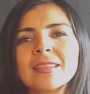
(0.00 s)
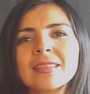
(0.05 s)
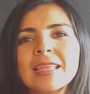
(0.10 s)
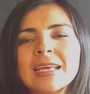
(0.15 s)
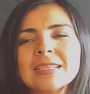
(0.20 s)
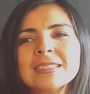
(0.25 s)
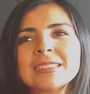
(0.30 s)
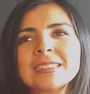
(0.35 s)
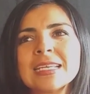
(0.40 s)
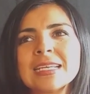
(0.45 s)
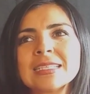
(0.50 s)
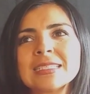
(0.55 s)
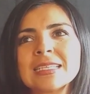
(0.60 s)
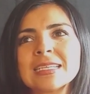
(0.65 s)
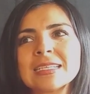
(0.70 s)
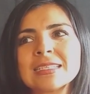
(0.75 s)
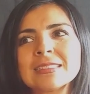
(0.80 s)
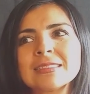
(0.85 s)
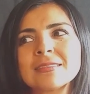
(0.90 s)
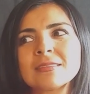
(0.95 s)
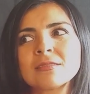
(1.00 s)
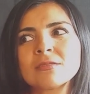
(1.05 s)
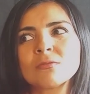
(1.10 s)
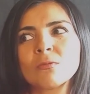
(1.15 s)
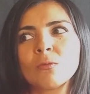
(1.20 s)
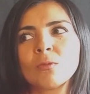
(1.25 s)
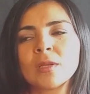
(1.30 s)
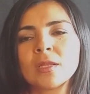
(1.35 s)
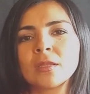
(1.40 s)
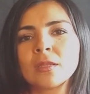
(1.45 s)
that sentence
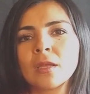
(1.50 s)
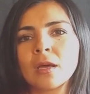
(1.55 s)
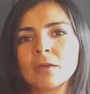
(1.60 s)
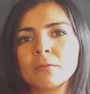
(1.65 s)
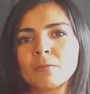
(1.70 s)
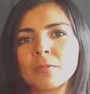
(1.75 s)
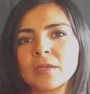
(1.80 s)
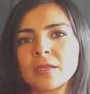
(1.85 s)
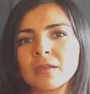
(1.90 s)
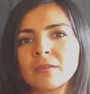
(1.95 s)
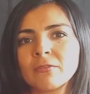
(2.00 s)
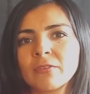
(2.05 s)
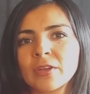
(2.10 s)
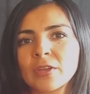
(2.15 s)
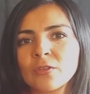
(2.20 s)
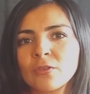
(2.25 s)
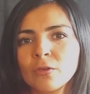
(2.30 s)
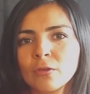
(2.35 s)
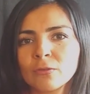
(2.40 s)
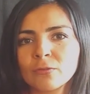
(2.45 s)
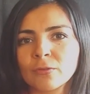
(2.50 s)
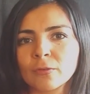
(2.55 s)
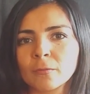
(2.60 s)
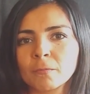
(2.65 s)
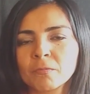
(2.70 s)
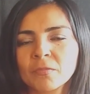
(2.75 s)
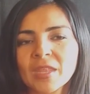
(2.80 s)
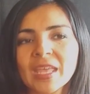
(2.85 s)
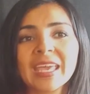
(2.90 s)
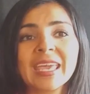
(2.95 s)
will not be very
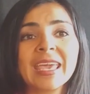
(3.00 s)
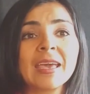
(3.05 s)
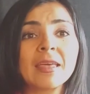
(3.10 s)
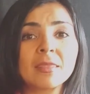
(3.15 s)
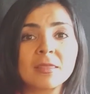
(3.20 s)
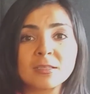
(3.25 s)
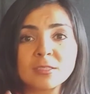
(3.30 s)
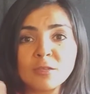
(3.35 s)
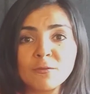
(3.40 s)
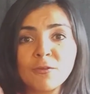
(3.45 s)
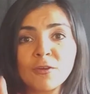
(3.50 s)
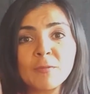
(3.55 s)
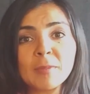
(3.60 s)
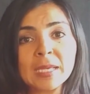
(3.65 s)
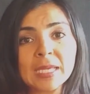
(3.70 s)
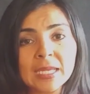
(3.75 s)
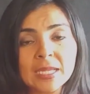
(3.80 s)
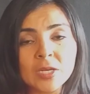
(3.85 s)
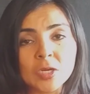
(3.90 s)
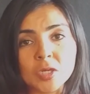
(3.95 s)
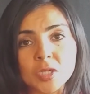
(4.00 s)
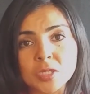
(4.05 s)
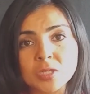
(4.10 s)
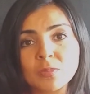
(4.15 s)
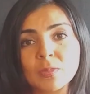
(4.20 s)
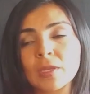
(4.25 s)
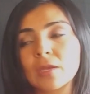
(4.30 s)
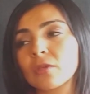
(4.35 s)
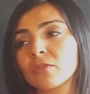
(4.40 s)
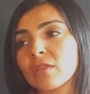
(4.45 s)
useful. Again, this is for beginners,
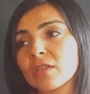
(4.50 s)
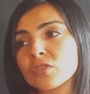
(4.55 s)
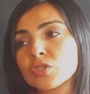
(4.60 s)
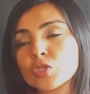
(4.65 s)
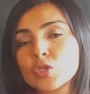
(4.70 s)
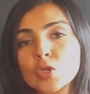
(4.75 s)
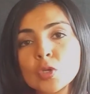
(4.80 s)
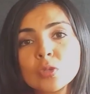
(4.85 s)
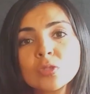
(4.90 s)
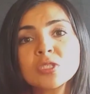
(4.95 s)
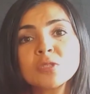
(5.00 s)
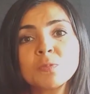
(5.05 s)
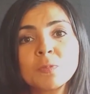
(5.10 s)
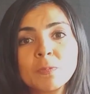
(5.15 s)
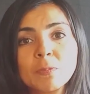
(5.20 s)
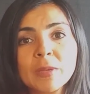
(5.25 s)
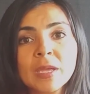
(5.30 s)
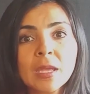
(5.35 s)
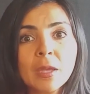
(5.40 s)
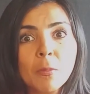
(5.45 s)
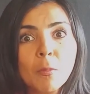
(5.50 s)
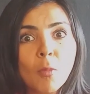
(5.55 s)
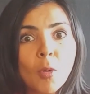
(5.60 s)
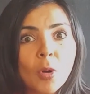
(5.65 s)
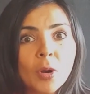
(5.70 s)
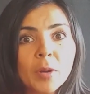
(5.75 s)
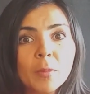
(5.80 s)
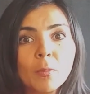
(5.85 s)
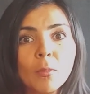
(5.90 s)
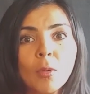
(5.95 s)
because as you speak
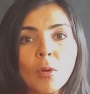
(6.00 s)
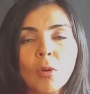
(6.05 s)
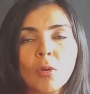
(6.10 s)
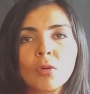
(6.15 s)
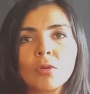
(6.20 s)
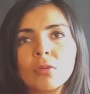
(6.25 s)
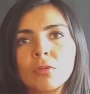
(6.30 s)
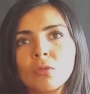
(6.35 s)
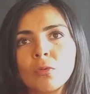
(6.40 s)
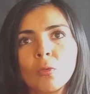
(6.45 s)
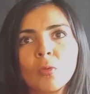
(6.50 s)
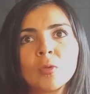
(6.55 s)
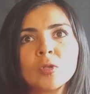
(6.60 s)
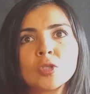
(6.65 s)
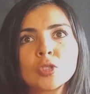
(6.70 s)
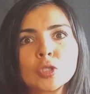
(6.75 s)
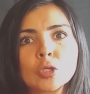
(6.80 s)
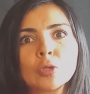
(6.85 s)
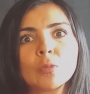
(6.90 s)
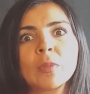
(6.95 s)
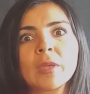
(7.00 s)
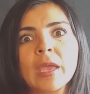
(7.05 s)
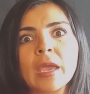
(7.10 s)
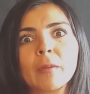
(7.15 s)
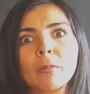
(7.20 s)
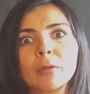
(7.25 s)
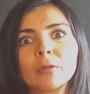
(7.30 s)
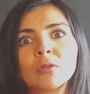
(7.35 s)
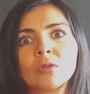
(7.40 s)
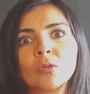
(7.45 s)
more and more, you should be
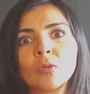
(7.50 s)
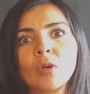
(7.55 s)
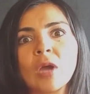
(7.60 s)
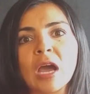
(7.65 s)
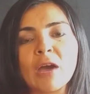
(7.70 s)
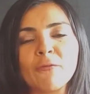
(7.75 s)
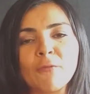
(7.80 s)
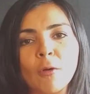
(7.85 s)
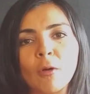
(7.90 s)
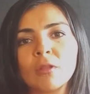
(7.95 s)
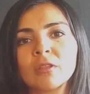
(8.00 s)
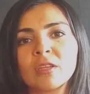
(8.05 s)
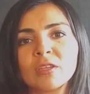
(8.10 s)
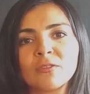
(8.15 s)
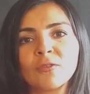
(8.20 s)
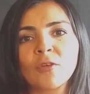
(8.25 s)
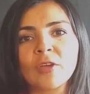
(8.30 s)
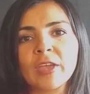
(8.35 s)
able to have all this